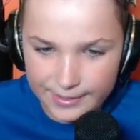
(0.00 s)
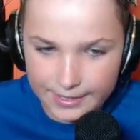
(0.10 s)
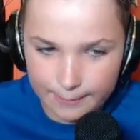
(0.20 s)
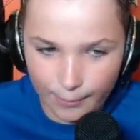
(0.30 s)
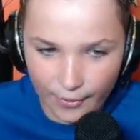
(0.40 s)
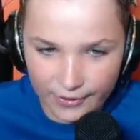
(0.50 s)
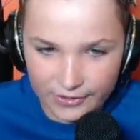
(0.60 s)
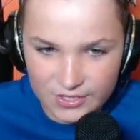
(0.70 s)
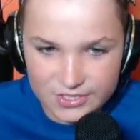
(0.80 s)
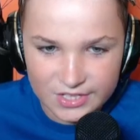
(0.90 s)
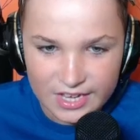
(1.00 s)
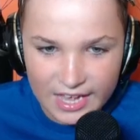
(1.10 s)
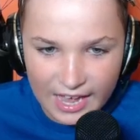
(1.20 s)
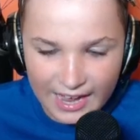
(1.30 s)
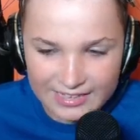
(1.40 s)
eating burgers.
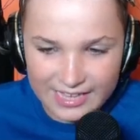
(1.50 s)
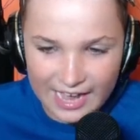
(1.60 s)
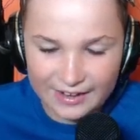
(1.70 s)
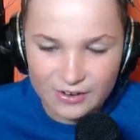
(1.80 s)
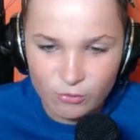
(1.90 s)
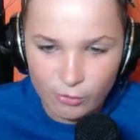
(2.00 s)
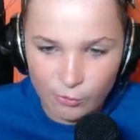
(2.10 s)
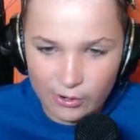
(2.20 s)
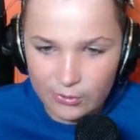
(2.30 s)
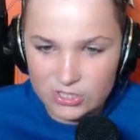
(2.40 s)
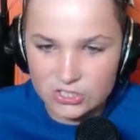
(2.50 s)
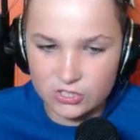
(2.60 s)
Hey, Dad, when we were